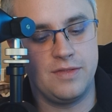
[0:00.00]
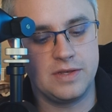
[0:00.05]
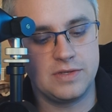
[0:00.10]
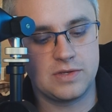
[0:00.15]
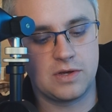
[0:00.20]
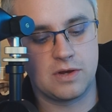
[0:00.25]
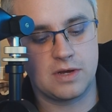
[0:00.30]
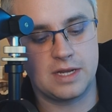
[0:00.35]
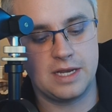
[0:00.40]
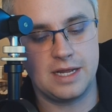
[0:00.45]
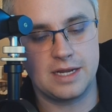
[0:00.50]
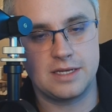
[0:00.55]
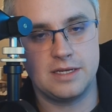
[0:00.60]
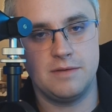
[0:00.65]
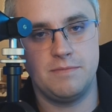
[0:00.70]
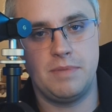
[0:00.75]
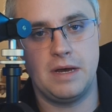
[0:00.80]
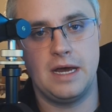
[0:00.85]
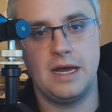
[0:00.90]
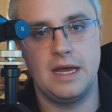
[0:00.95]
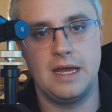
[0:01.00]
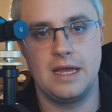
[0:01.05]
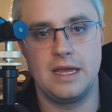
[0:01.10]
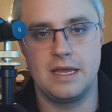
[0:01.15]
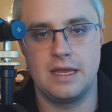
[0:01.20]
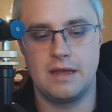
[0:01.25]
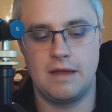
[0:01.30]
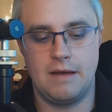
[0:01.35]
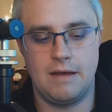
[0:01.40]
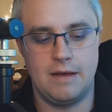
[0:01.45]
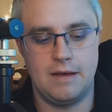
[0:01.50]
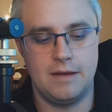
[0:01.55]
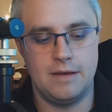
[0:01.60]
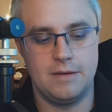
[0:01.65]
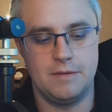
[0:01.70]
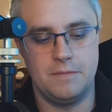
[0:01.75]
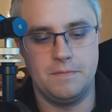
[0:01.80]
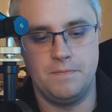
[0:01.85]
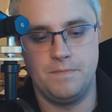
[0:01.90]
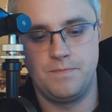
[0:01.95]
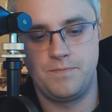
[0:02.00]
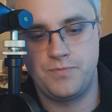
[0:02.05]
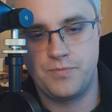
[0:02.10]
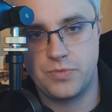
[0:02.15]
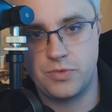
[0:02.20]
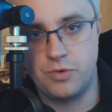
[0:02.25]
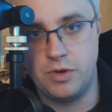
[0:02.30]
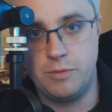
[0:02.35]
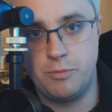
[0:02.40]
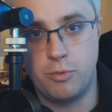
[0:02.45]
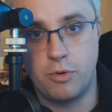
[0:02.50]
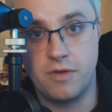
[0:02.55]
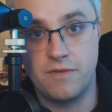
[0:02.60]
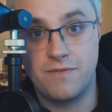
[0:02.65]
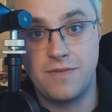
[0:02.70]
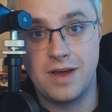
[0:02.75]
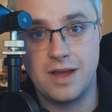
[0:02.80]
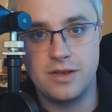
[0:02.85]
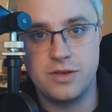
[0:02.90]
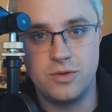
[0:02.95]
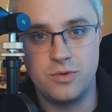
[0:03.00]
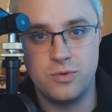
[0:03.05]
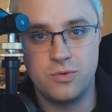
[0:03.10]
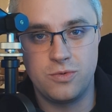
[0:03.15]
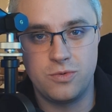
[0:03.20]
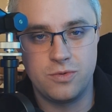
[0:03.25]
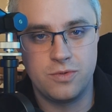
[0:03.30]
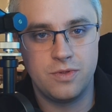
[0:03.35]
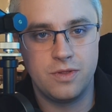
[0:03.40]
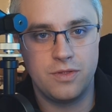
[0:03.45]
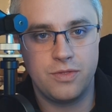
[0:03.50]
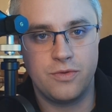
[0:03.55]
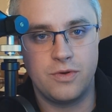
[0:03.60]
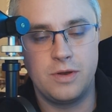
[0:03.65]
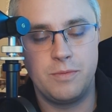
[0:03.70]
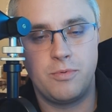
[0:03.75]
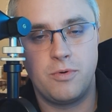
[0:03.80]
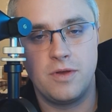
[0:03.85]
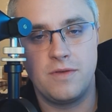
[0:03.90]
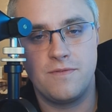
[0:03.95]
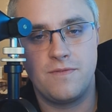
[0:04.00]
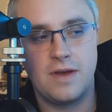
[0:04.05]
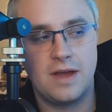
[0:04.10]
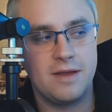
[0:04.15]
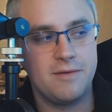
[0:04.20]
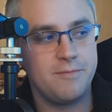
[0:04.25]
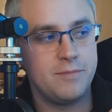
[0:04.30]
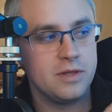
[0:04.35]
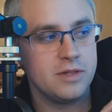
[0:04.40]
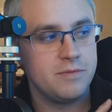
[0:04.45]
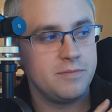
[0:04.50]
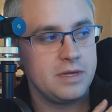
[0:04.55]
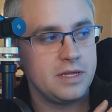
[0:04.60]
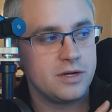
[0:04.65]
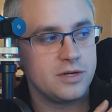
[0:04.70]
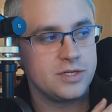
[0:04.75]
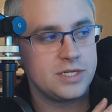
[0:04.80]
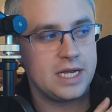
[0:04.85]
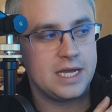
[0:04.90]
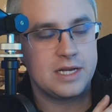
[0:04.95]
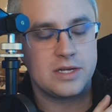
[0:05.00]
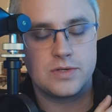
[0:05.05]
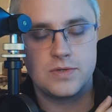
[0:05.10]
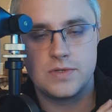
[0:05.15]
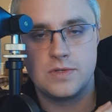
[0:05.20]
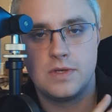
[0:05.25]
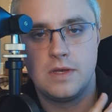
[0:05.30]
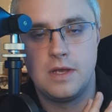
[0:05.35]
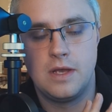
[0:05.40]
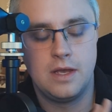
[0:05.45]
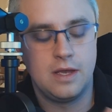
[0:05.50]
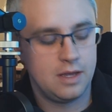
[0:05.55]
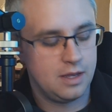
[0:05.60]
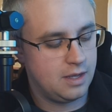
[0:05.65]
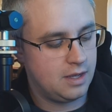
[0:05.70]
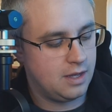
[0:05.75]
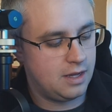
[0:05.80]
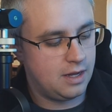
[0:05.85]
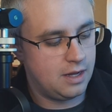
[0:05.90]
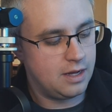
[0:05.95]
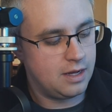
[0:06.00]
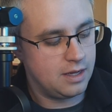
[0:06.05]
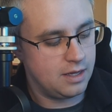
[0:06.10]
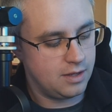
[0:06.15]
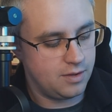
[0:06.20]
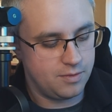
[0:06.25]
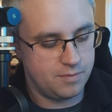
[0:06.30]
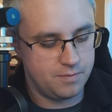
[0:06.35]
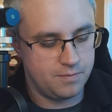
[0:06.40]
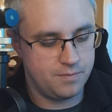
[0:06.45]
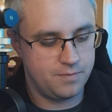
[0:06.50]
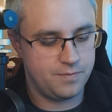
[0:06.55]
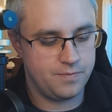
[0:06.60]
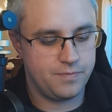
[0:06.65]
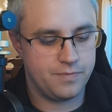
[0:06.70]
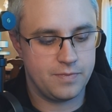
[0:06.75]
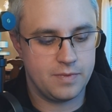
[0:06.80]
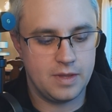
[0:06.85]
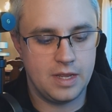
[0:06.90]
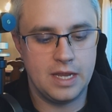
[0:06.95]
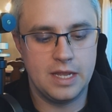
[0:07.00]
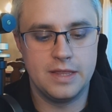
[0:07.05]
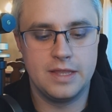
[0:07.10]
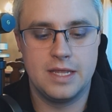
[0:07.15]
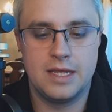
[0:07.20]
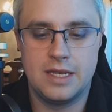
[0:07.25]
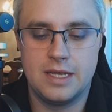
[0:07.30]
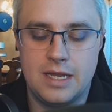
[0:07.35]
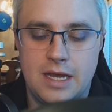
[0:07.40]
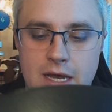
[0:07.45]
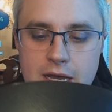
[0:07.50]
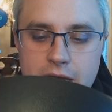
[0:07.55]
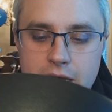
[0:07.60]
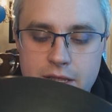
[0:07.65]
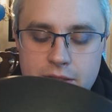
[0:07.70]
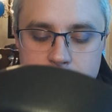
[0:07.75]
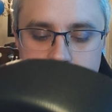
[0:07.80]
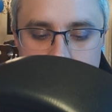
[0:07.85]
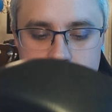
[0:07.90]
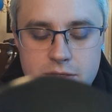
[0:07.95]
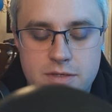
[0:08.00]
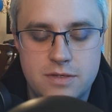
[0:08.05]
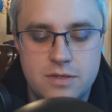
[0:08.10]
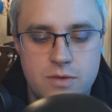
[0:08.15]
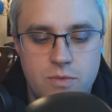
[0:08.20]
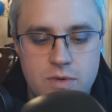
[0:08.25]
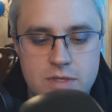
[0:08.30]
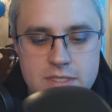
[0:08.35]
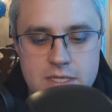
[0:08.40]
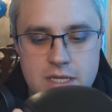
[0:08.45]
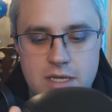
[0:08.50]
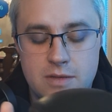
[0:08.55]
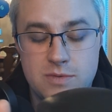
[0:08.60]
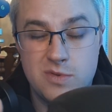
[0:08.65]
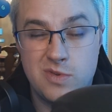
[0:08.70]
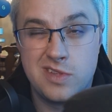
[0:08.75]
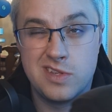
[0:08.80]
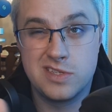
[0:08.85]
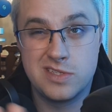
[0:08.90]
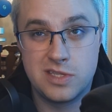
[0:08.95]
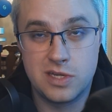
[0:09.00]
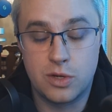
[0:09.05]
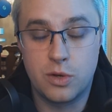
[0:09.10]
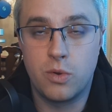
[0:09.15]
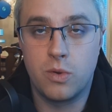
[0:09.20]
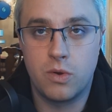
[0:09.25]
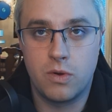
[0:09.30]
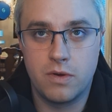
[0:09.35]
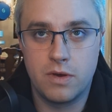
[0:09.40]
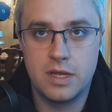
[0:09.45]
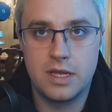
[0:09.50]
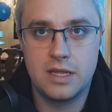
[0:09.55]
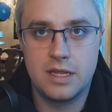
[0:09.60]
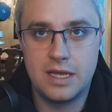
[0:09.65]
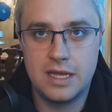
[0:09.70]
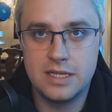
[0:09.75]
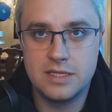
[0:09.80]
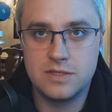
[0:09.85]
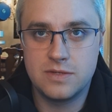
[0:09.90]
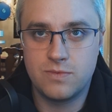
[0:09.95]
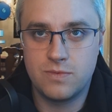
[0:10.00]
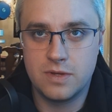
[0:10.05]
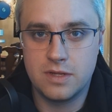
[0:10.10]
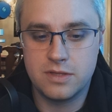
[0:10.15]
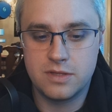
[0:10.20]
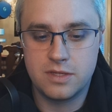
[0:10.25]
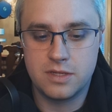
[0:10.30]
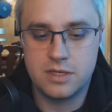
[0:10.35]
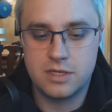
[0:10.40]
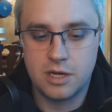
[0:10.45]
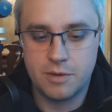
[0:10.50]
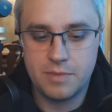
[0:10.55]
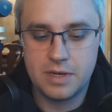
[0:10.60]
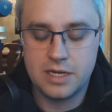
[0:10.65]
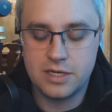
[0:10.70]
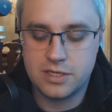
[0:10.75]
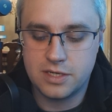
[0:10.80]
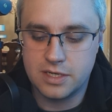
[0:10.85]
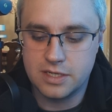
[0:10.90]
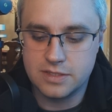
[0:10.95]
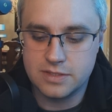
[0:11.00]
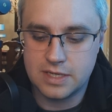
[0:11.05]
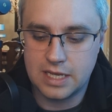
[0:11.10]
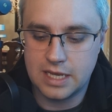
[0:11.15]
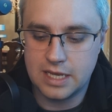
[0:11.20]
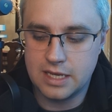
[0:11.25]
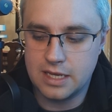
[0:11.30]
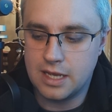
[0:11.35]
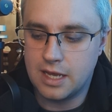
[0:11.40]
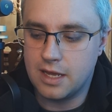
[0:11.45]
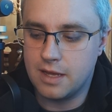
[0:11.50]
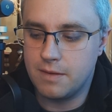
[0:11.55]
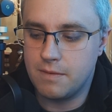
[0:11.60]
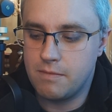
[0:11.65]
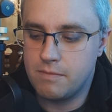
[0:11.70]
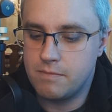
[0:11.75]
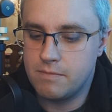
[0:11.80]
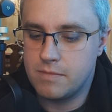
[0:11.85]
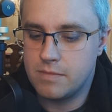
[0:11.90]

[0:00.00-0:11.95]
These are connected by 3.5 dual 3.5 millimeter jacks. And then the ones that it comes with is the quarter. It ends with the termination is a